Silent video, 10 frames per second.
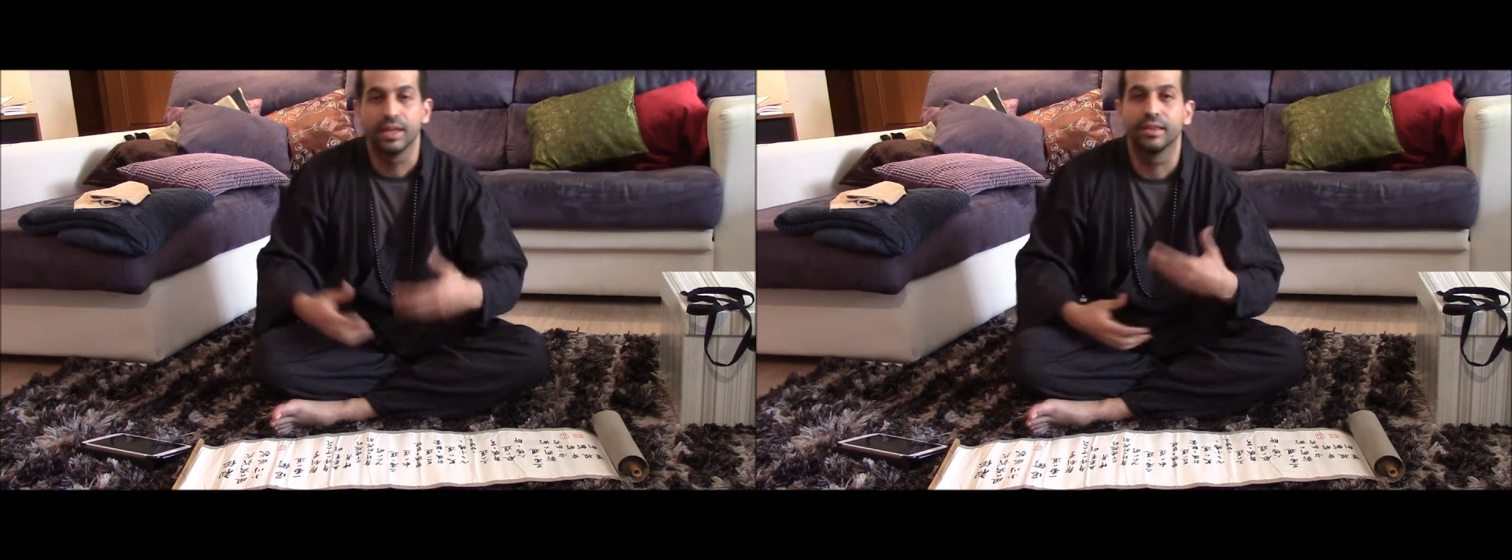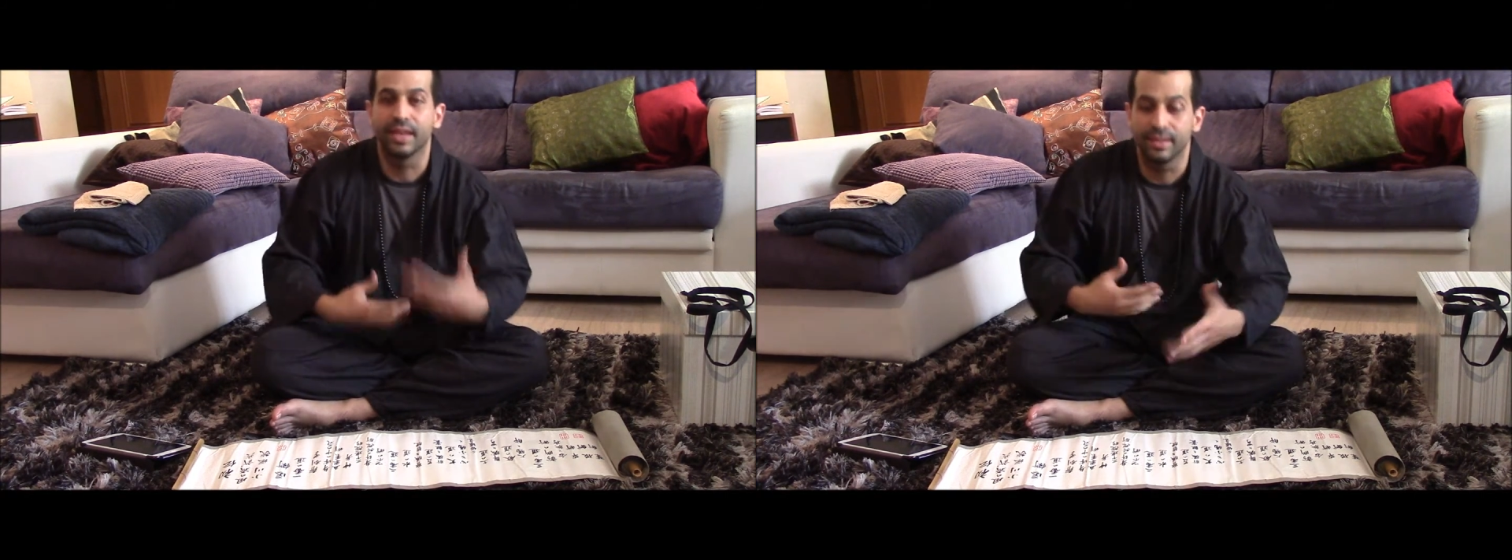
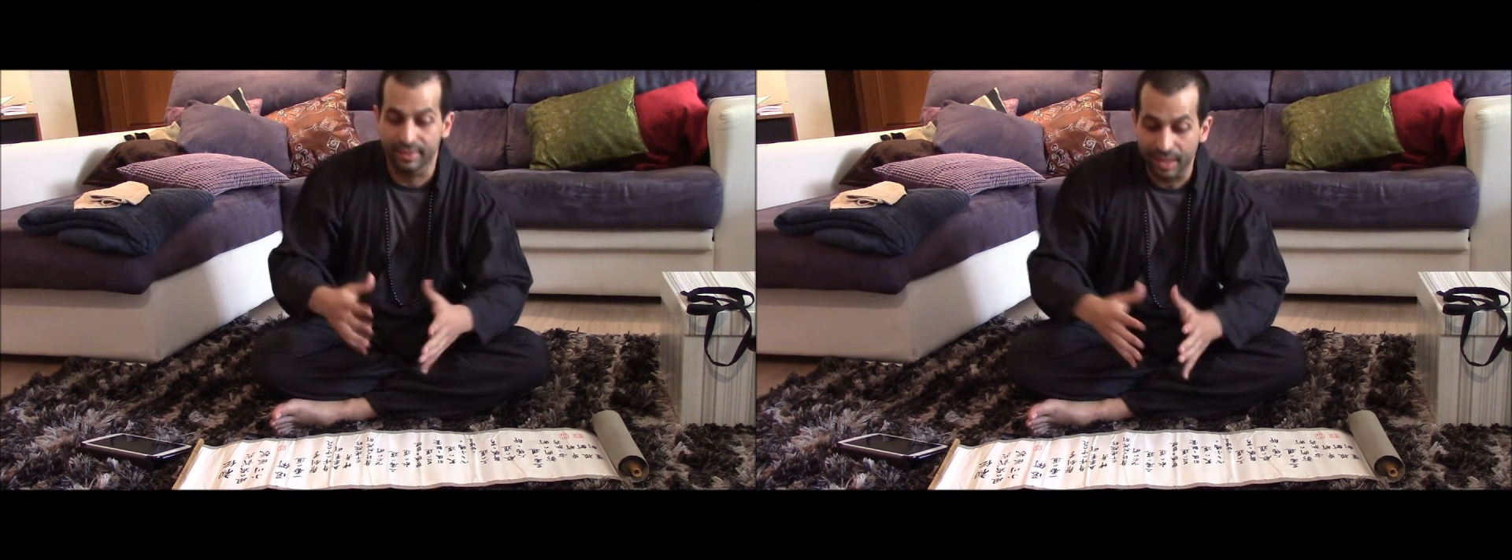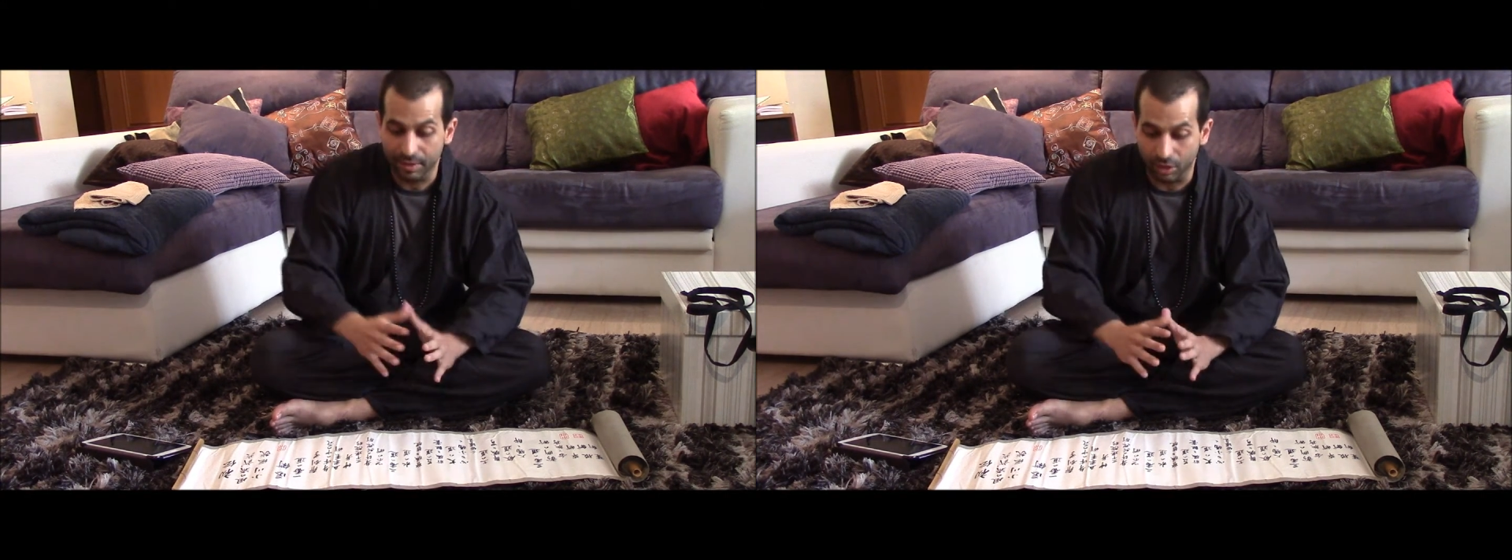they
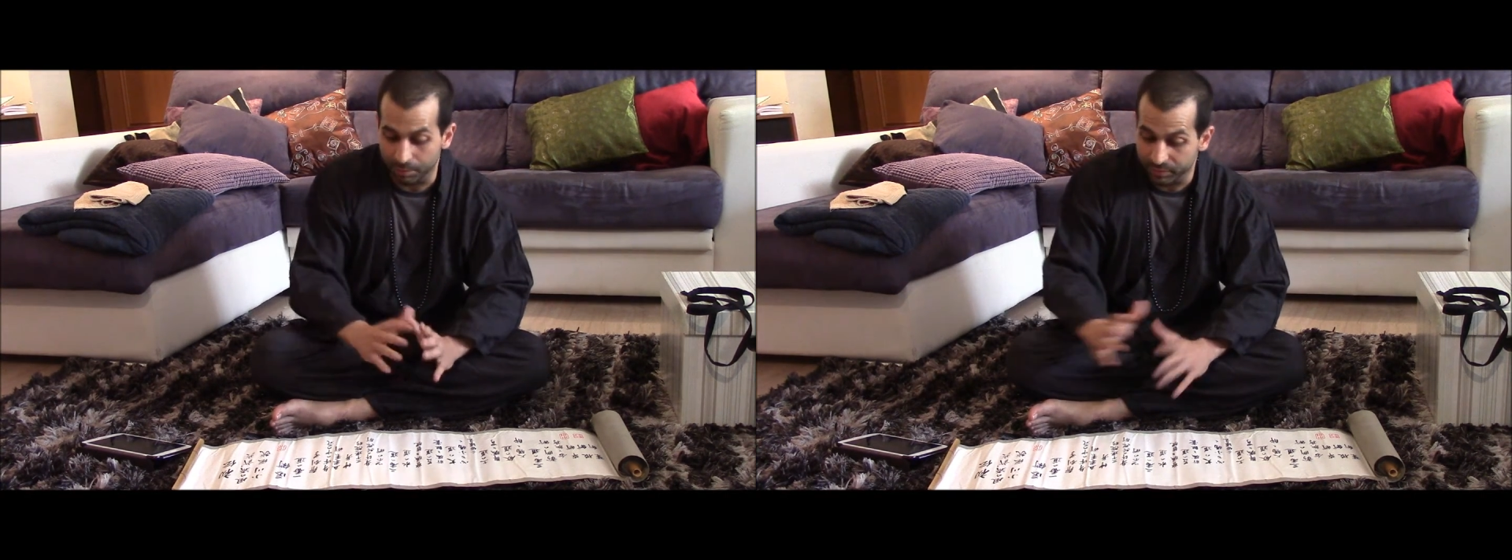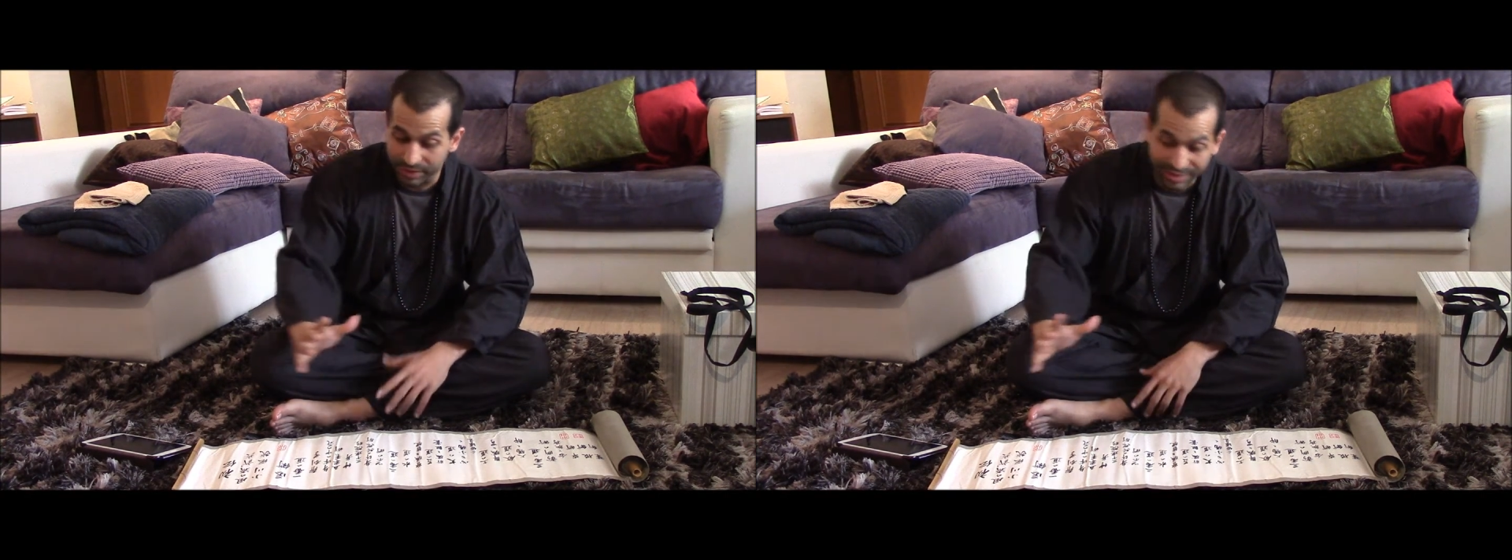
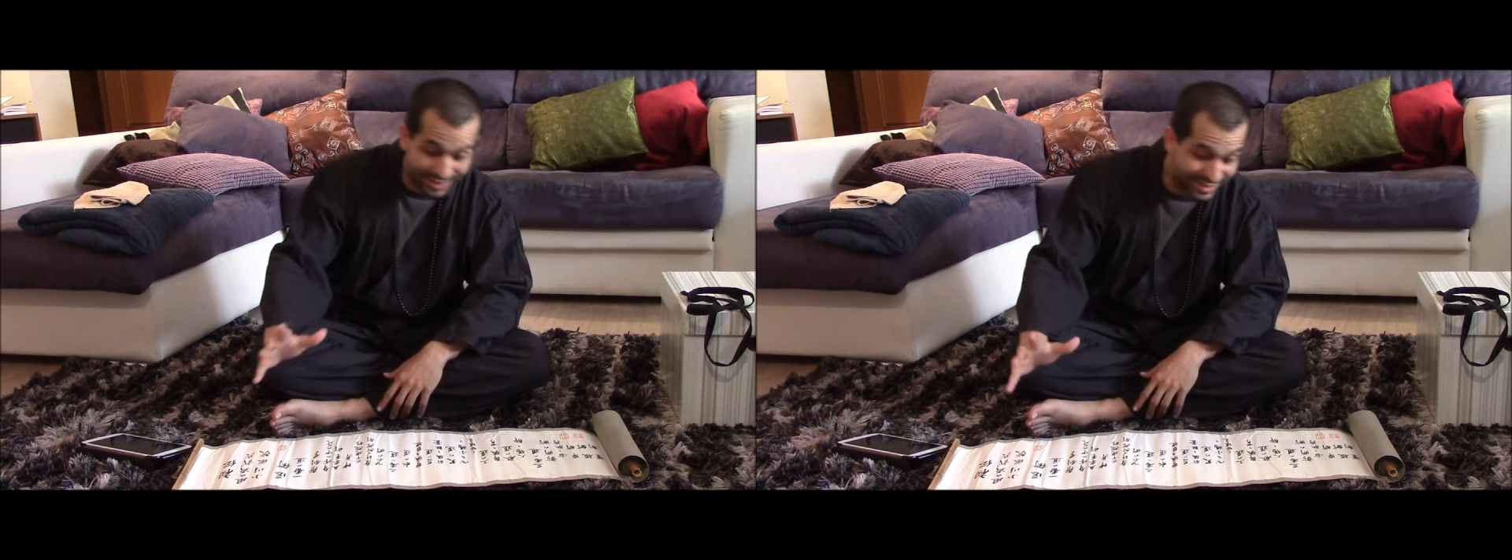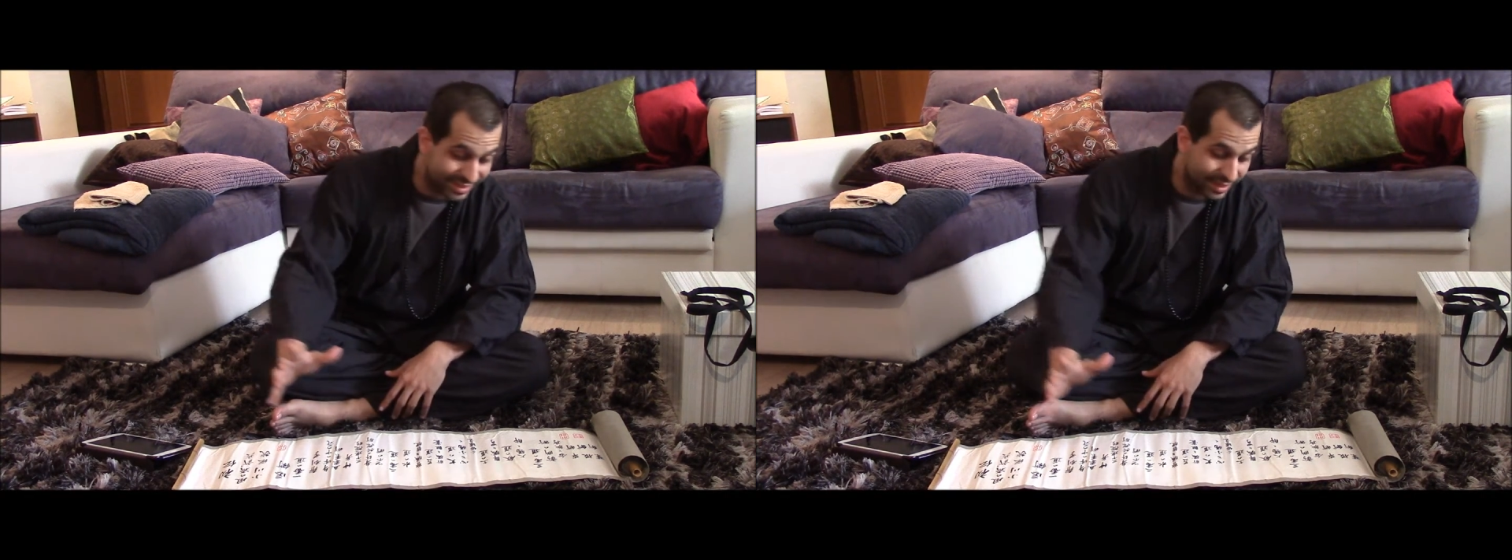develop
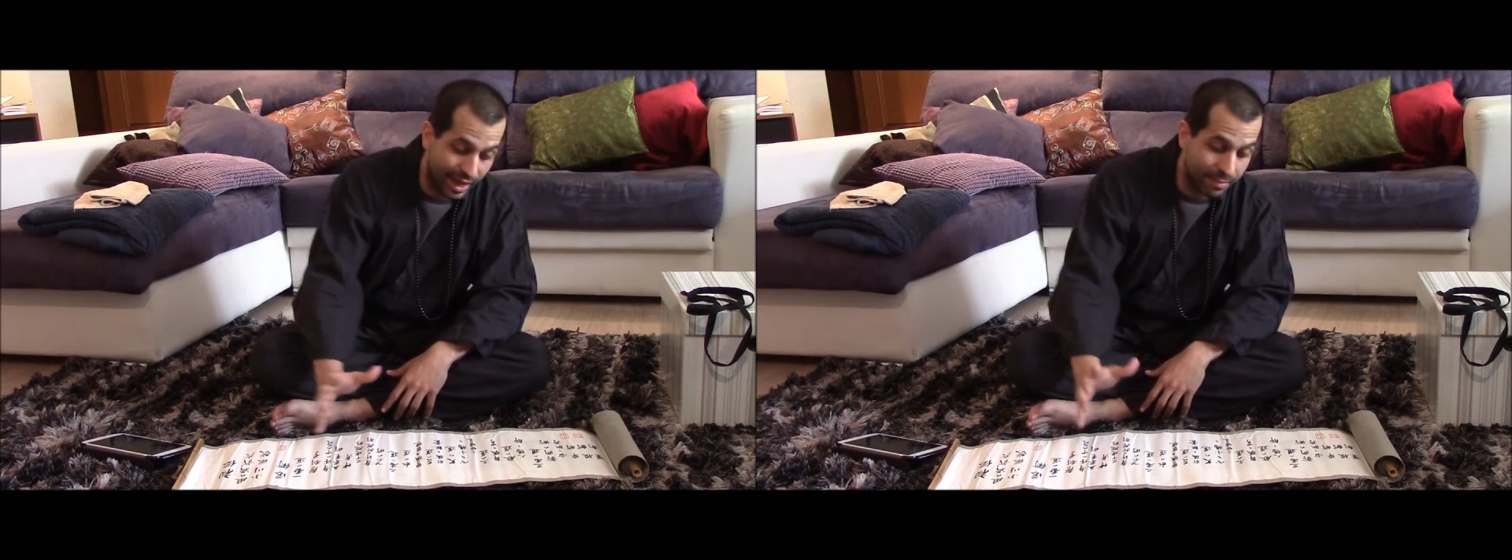a